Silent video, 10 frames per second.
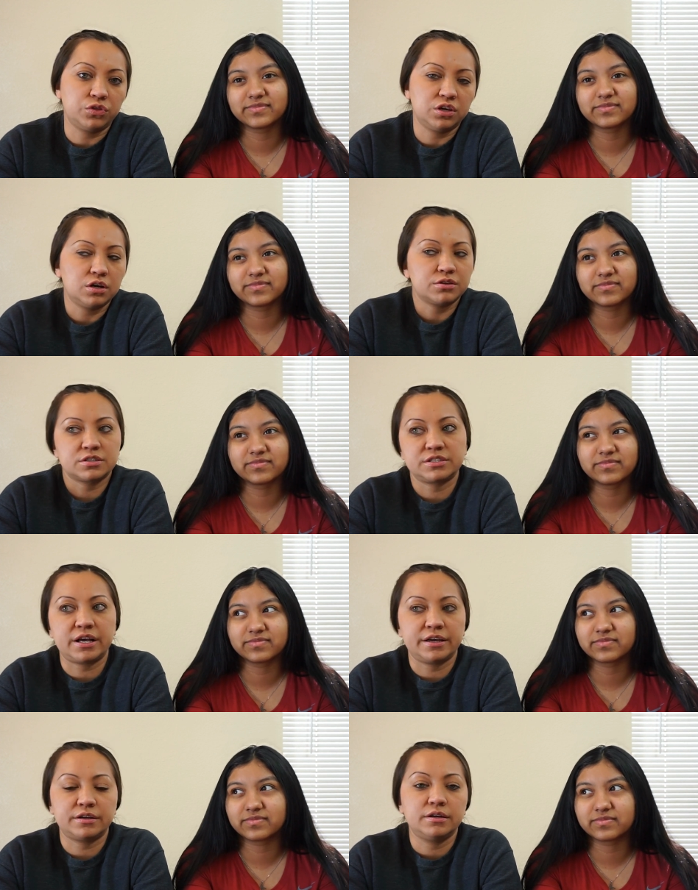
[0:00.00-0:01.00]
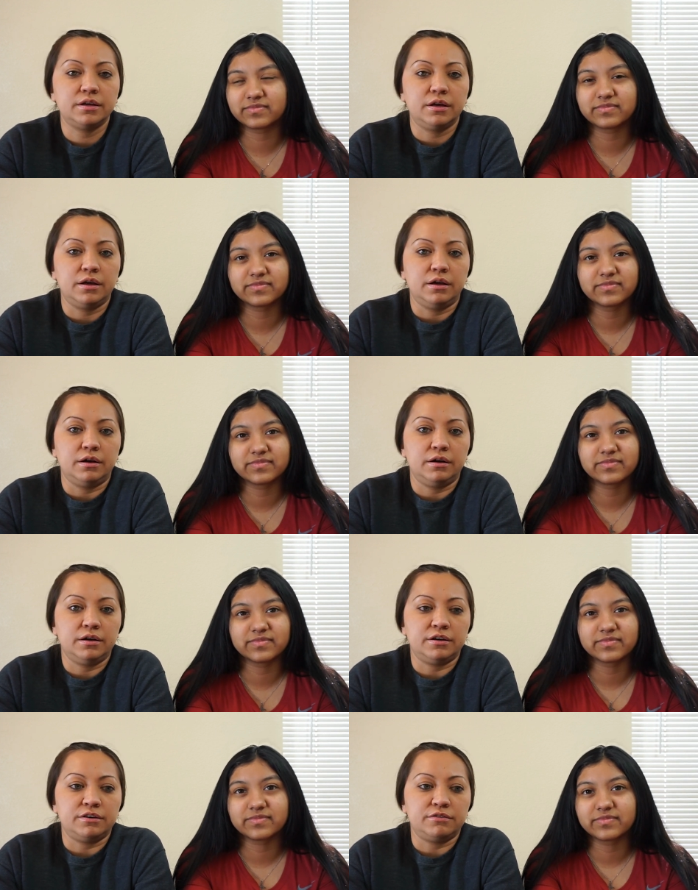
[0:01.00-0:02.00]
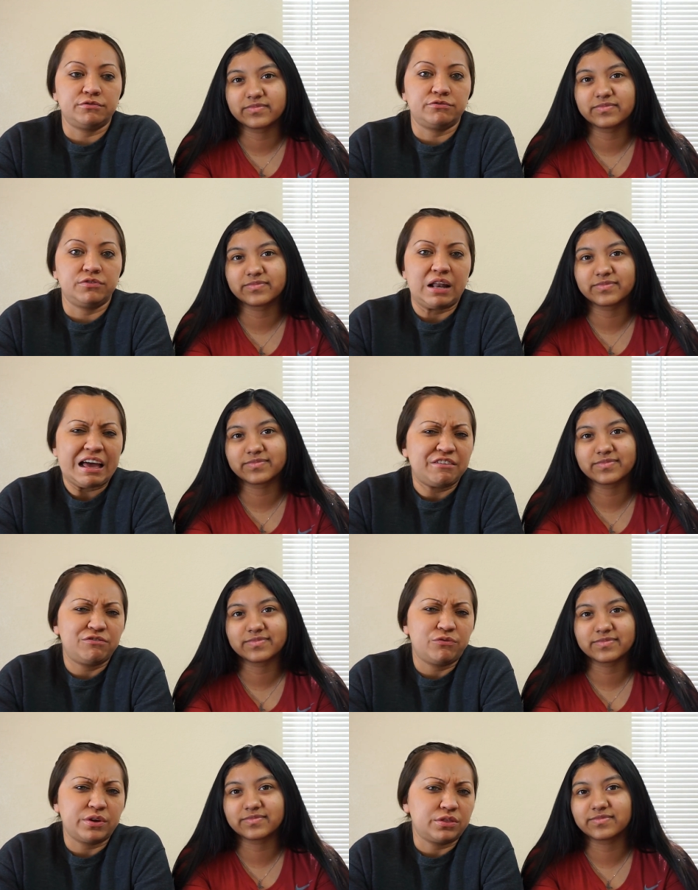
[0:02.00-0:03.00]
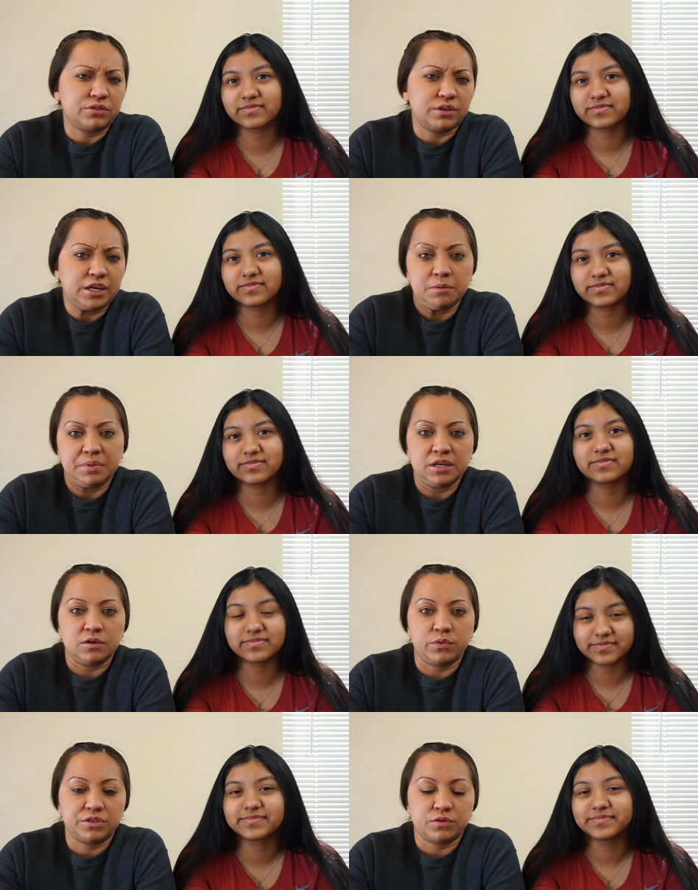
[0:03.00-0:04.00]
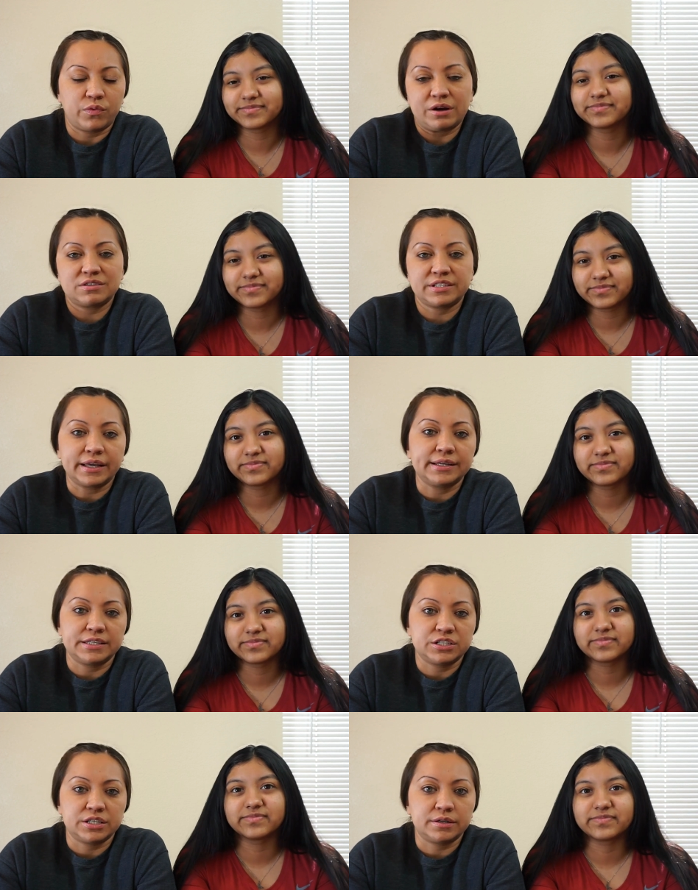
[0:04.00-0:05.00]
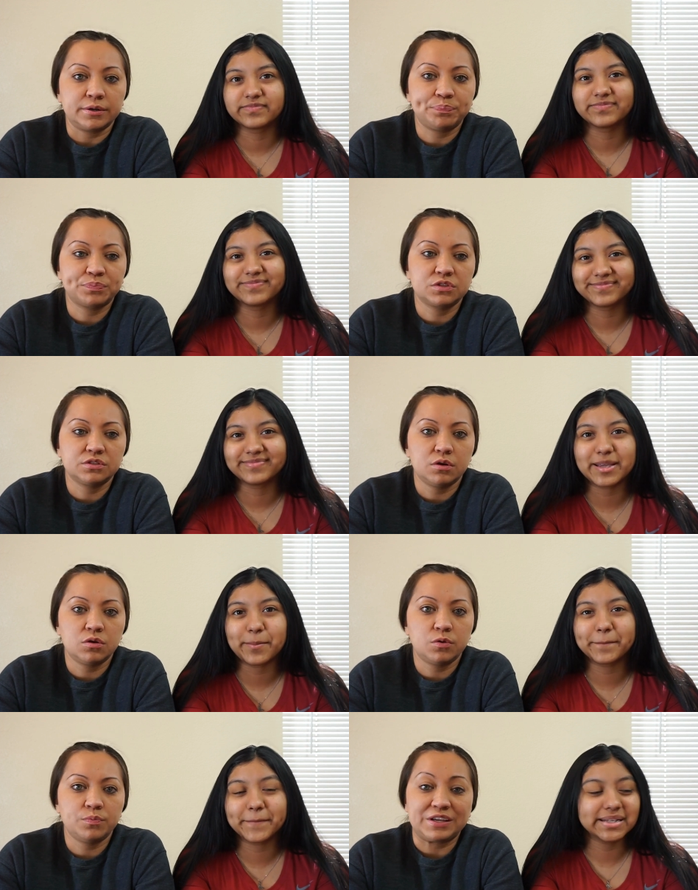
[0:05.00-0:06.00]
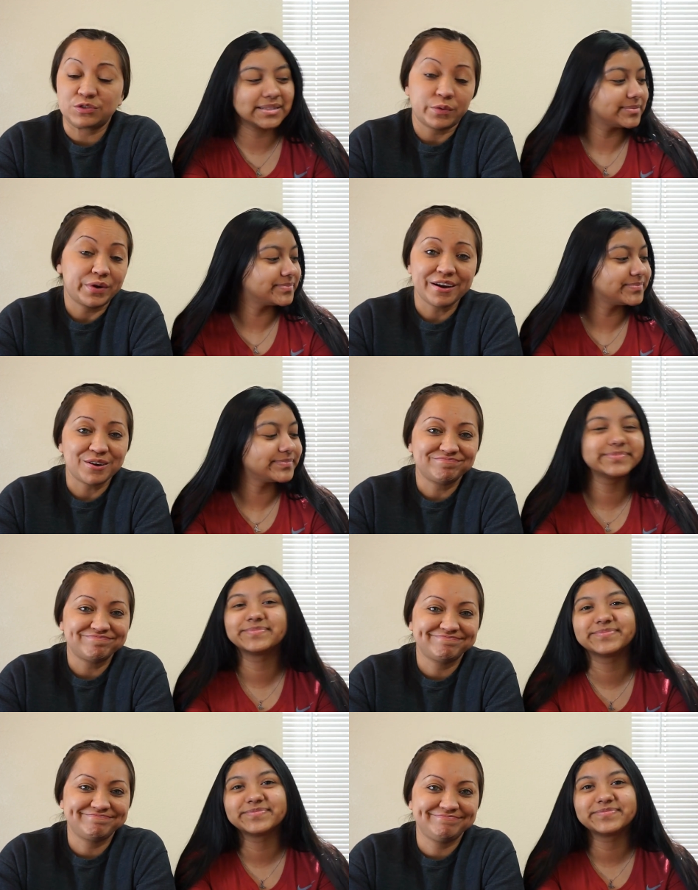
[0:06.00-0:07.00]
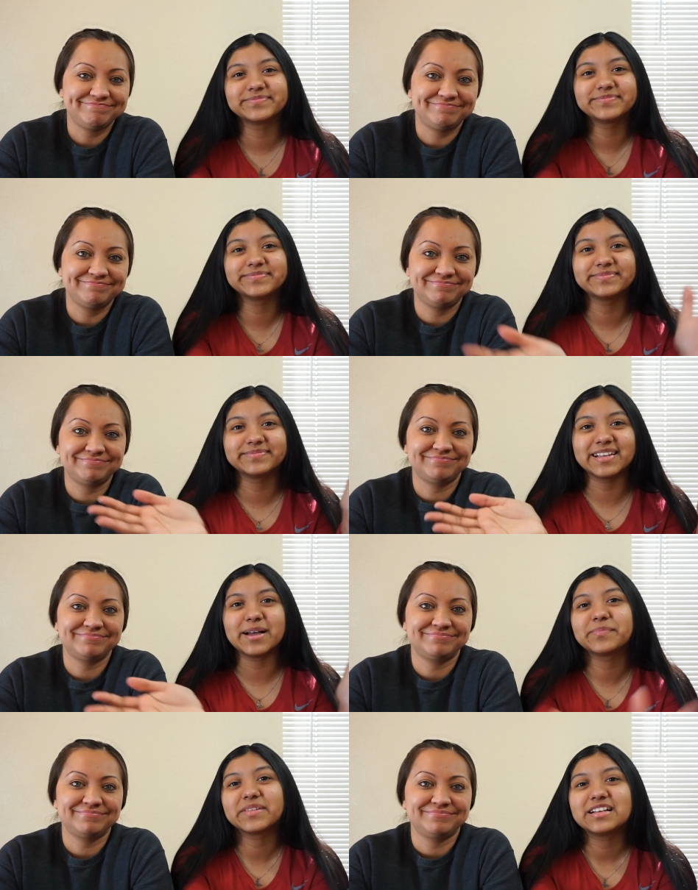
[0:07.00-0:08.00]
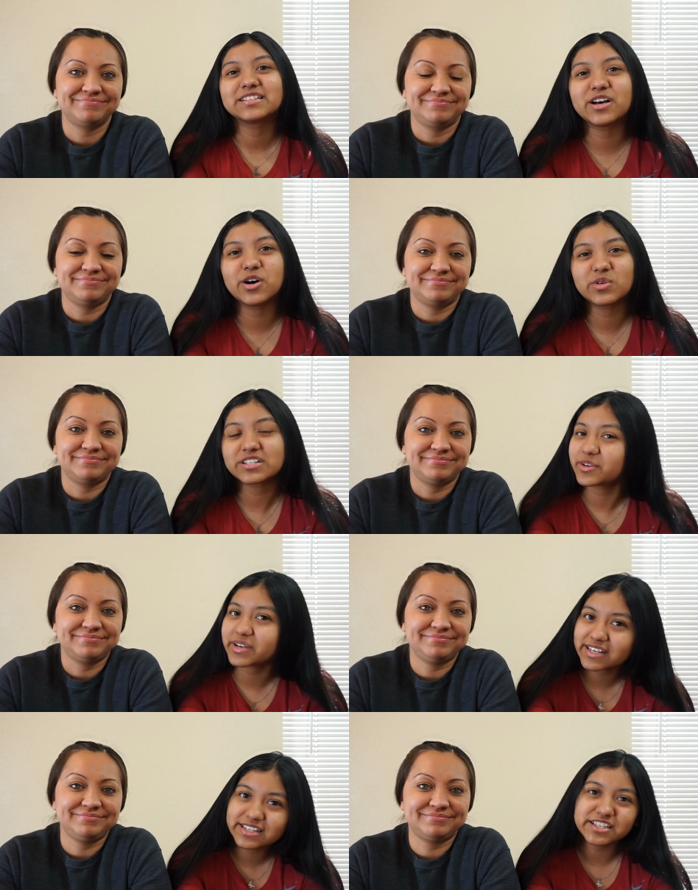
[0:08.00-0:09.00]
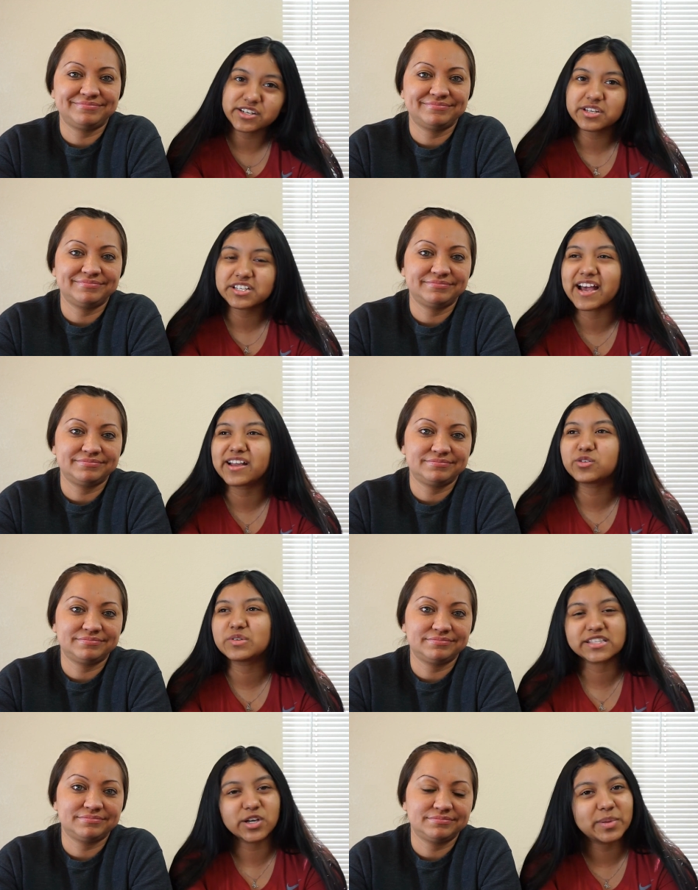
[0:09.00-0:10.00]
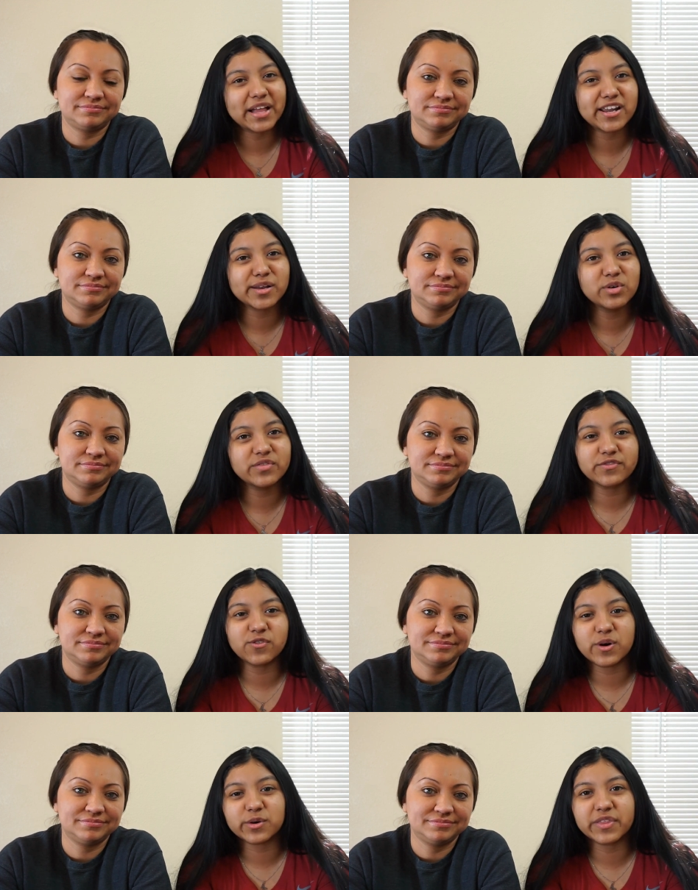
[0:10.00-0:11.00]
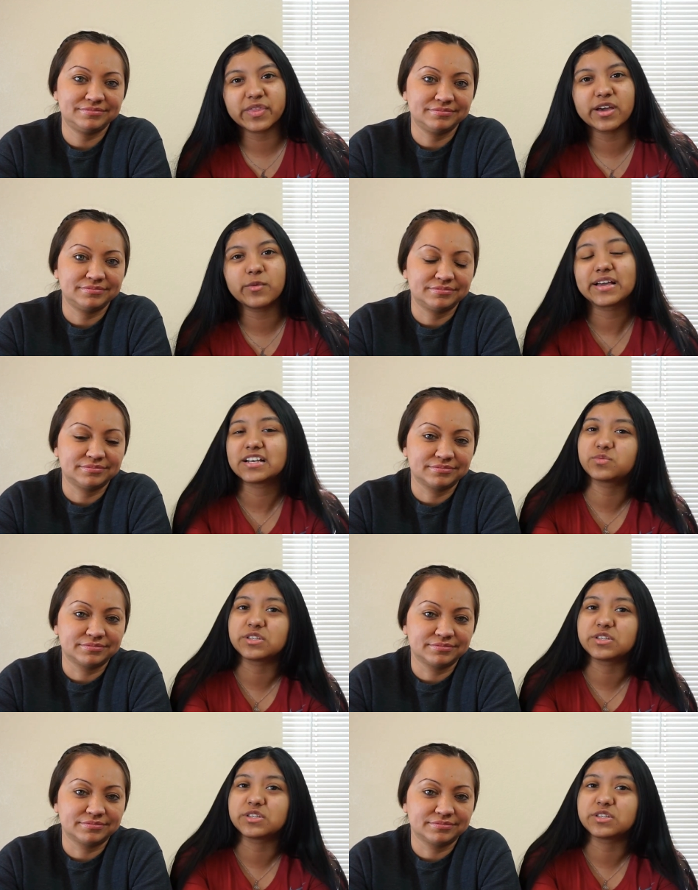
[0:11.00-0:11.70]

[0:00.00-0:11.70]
Speaker 1: the other side of life with EB, with the rare skin condition. So
Speaker 2: yep,
Speaker 1: that's why we're here. Yeah,
Speaker 2: so we're still going to continue the channel. We still plan on moving forward with it because we